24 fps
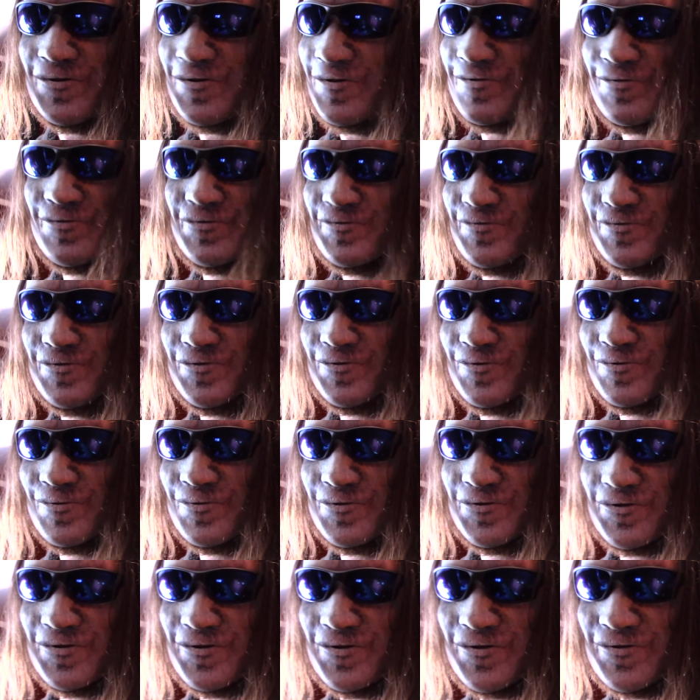I don't even know
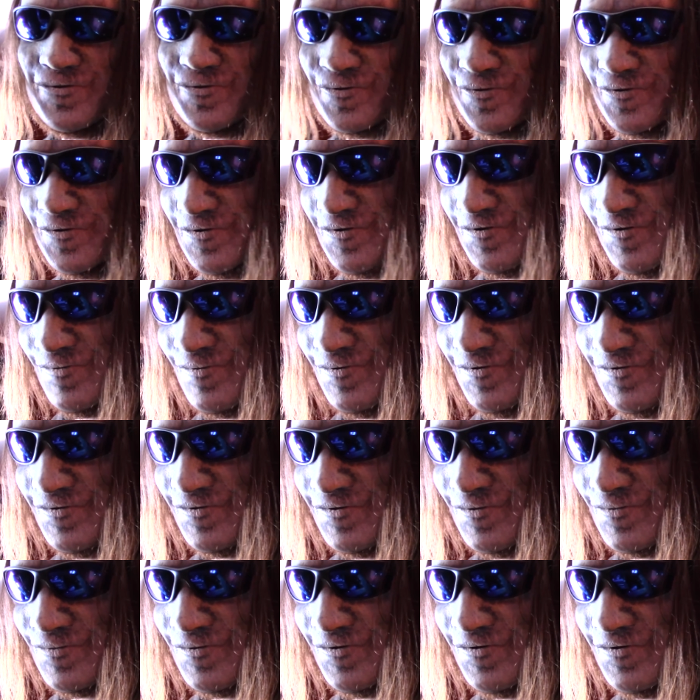what the guy's real name is,
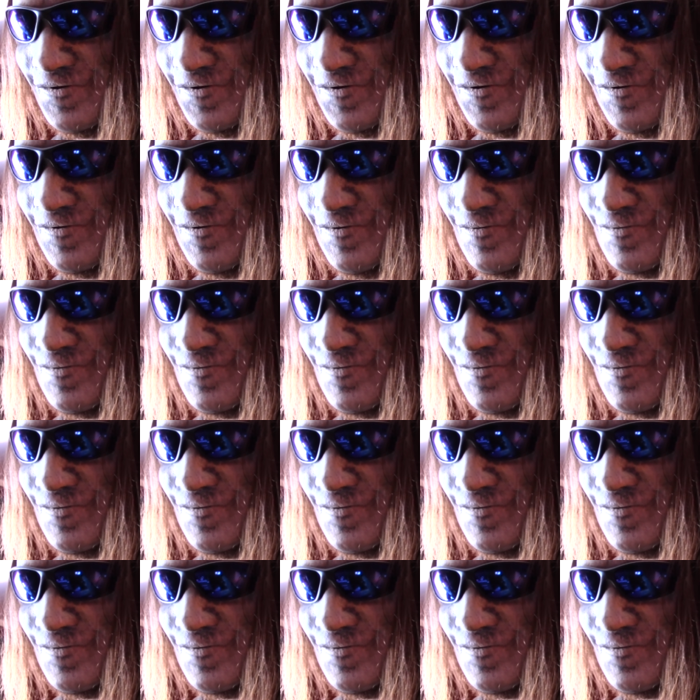come to think of it,